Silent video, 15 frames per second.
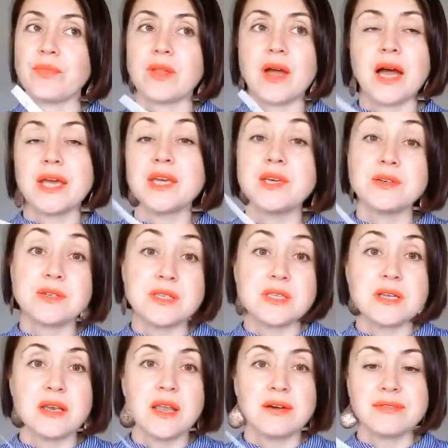I used
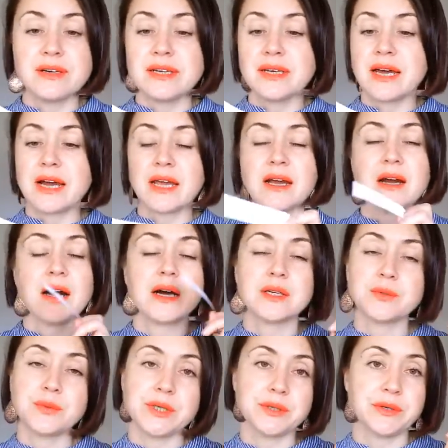to love it, I can't
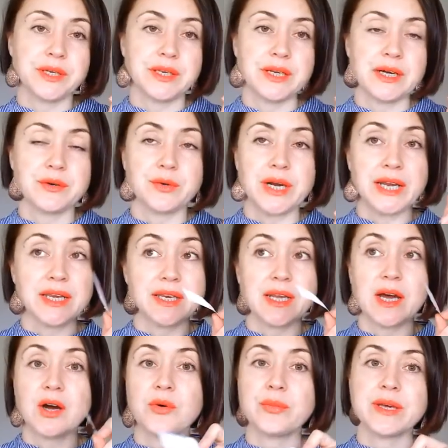wear it right
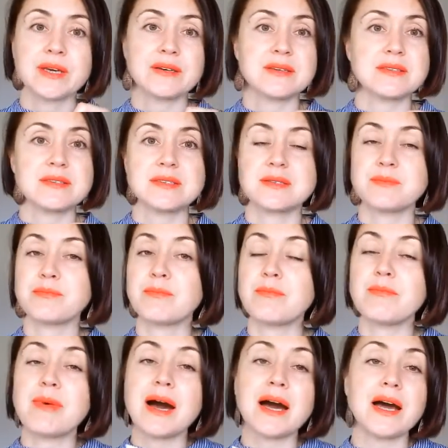now because
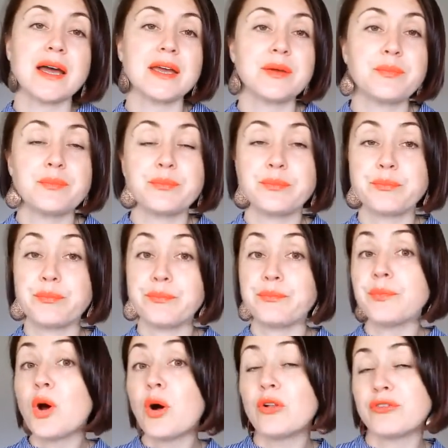my
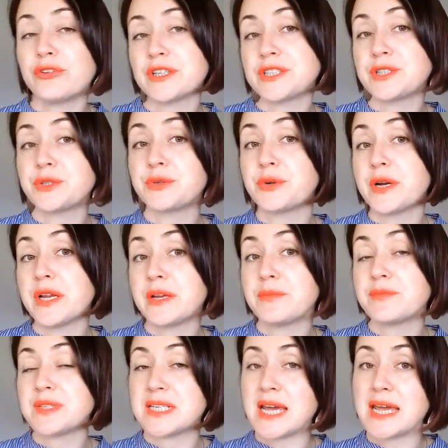olfactory
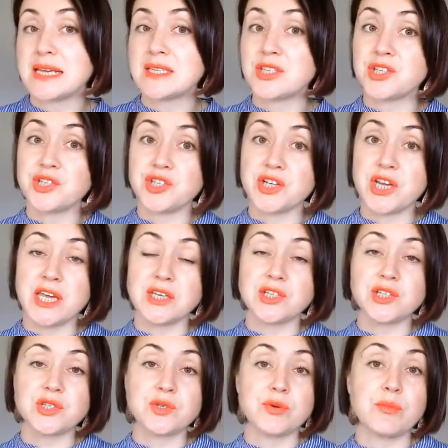taste
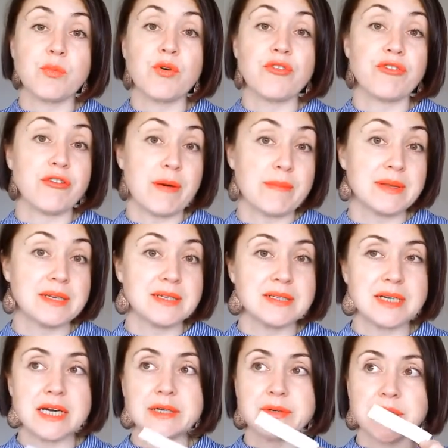changed to more feminine
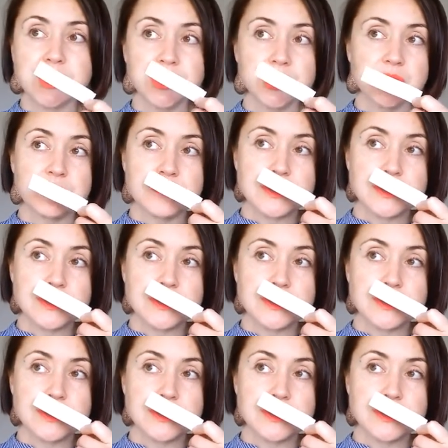direction.